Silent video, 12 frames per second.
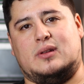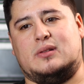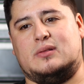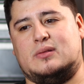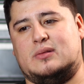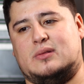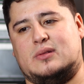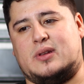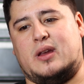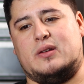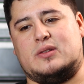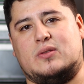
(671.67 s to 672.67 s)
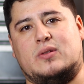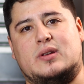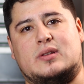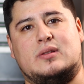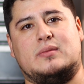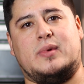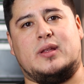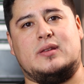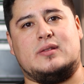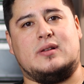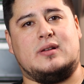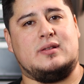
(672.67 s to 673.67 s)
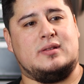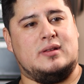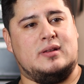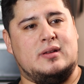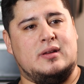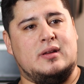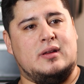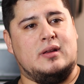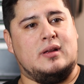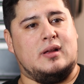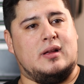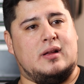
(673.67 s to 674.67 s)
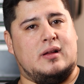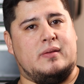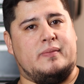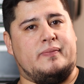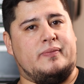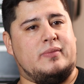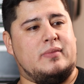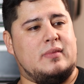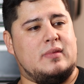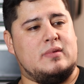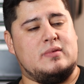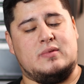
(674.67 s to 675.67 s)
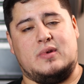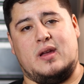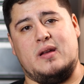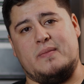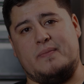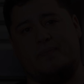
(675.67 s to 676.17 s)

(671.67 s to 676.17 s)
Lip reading: you know, scary stories about these cars. Yeah.